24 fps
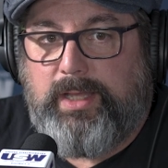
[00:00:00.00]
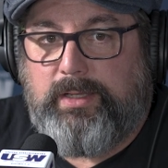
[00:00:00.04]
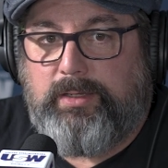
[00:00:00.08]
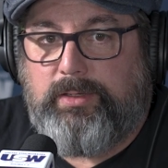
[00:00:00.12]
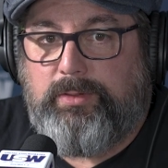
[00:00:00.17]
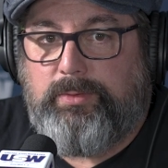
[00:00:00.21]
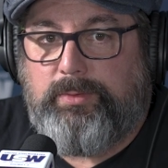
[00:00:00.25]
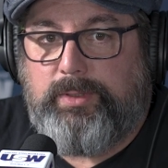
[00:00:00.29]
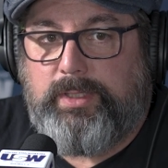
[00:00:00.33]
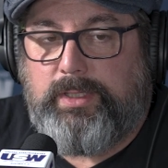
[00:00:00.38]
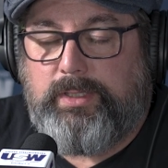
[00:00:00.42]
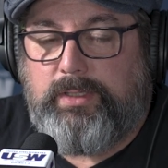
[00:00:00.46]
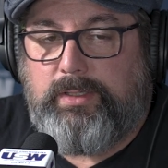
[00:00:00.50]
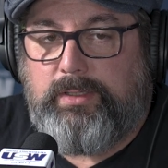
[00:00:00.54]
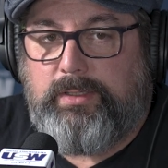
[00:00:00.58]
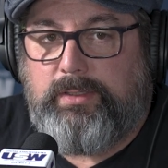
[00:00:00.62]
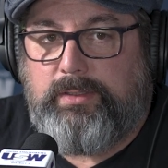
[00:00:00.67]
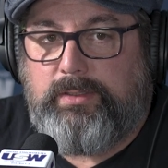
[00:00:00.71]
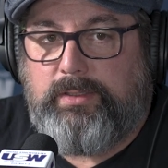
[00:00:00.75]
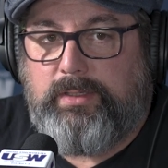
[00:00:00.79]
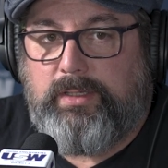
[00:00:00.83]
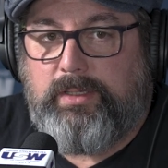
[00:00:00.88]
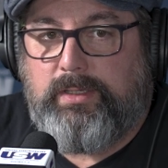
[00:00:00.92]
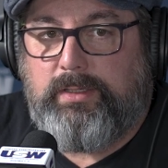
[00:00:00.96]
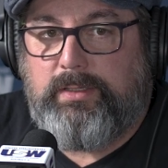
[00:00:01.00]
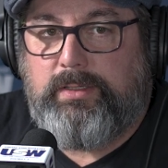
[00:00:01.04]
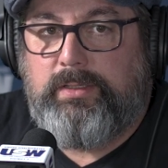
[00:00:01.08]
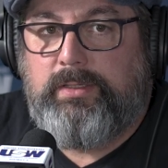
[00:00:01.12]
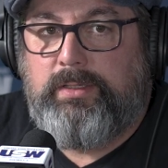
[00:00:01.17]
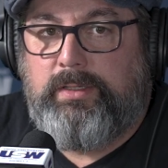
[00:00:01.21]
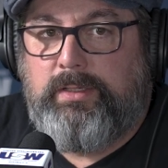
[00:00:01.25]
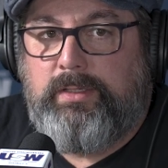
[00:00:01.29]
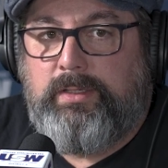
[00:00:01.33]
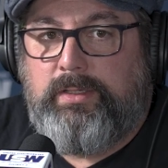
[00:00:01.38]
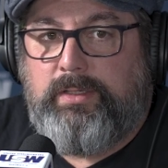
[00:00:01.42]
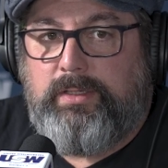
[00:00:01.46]
that going. And
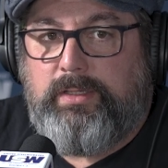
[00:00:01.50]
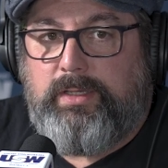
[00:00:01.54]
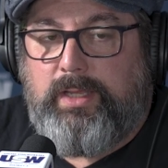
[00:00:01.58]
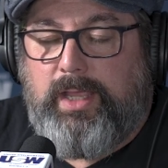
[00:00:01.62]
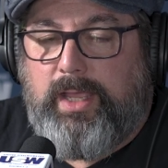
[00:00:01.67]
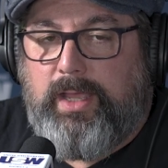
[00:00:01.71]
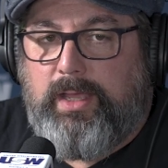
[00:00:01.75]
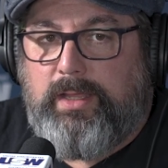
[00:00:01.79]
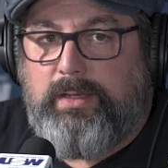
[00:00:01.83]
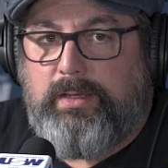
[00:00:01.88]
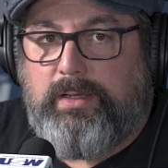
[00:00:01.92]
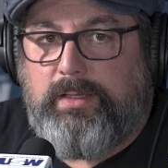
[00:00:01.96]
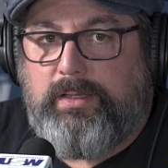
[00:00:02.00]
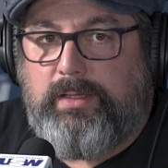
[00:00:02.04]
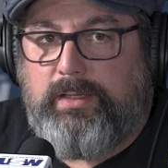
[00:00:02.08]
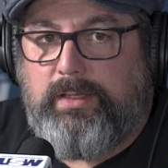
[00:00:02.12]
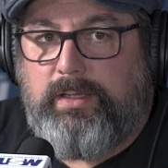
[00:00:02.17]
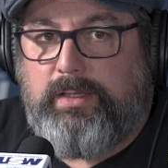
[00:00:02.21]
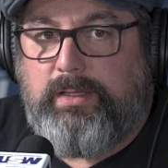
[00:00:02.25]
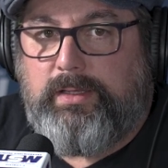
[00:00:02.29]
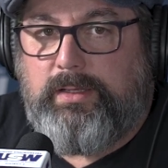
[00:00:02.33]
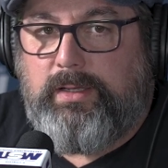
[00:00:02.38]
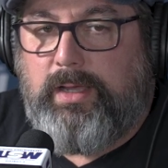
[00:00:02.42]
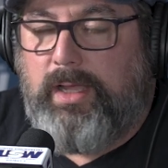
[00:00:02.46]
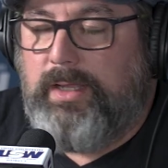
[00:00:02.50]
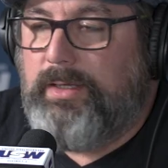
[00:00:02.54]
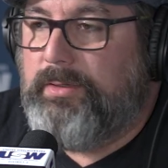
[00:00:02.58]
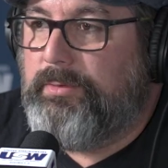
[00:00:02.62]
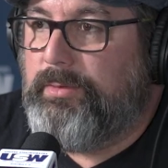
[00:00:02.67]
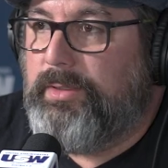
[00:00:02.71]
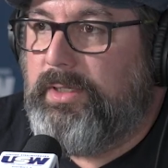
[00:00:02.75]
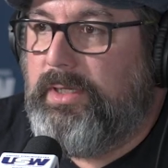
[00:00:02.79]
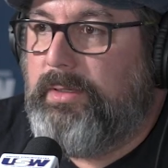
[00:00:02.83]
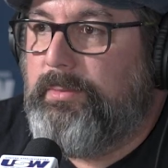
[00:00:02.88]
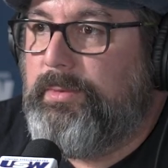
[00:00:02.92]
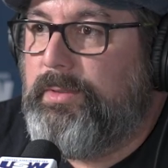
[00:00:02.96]
and I agree.